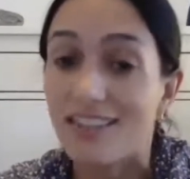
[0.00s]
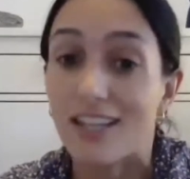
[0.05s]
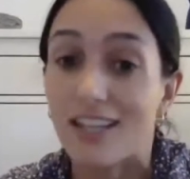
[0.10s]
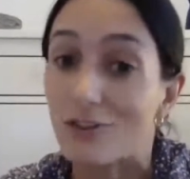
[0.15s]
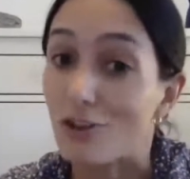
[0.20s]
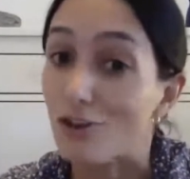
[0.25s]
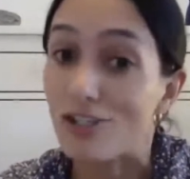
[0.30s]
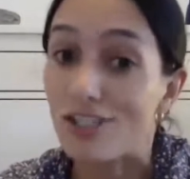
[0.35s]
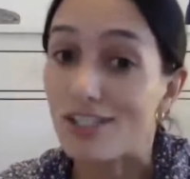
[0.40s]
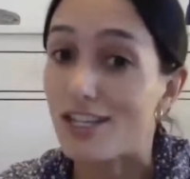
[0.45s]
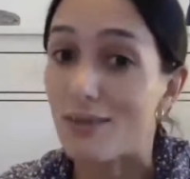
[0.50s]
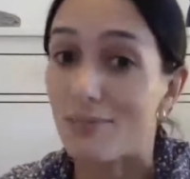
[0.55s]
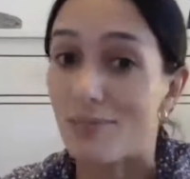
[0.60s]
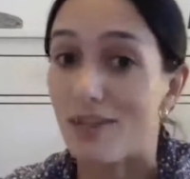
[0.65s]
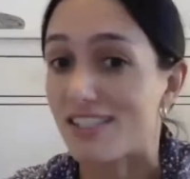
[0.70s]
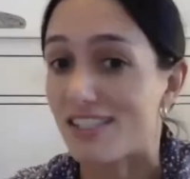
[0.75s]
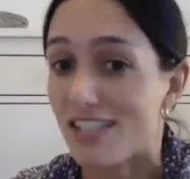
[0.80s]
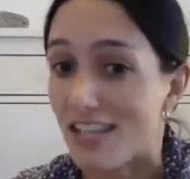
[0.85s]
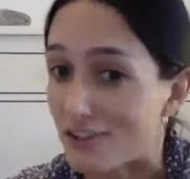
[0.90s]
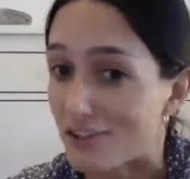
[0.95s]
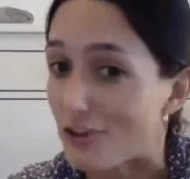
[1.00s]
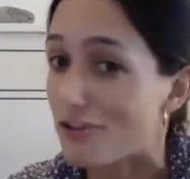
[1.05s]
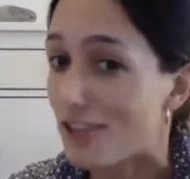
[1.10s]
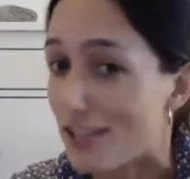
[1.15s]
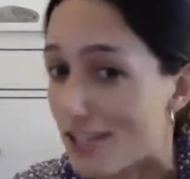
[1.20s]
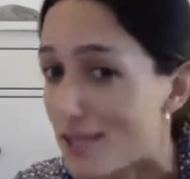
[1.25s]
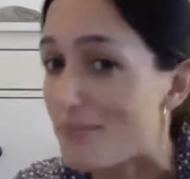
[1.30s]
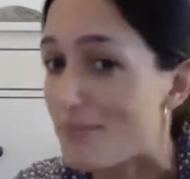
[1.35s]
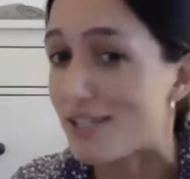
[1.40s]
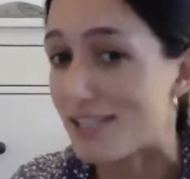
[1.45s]
those limits are not the
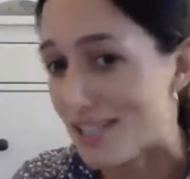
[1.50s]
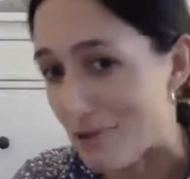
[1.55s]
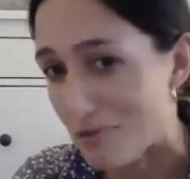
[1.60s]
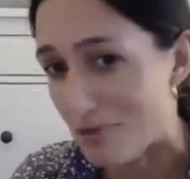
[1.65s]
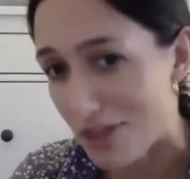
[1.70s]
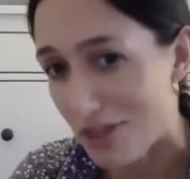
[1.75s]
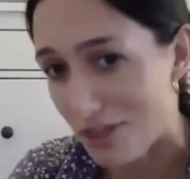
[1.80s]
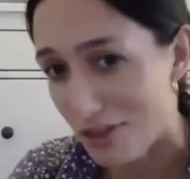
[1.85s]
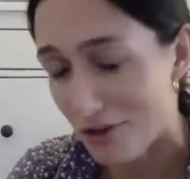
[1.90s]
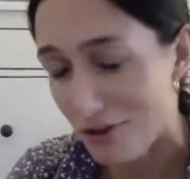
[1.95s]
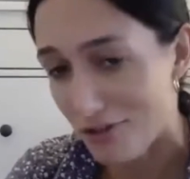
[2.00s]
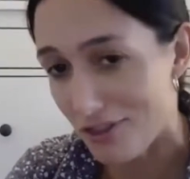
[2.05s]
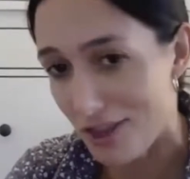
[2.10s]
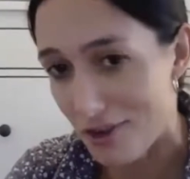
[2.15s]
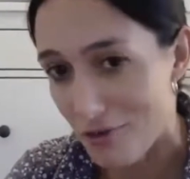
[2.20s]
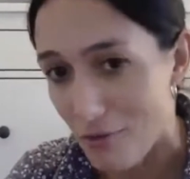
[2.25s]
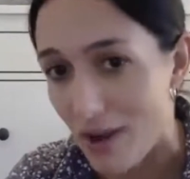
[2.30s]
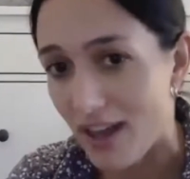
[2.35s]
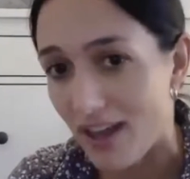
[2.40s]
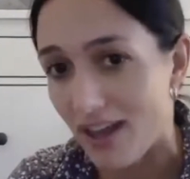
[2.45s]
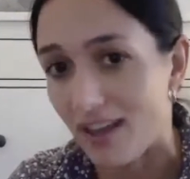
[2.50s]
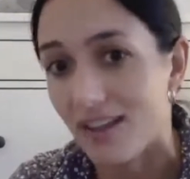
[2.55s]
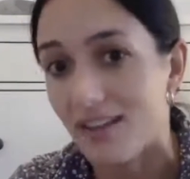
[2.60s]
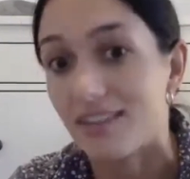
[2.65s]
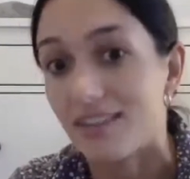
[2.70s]
limits that we thought they were.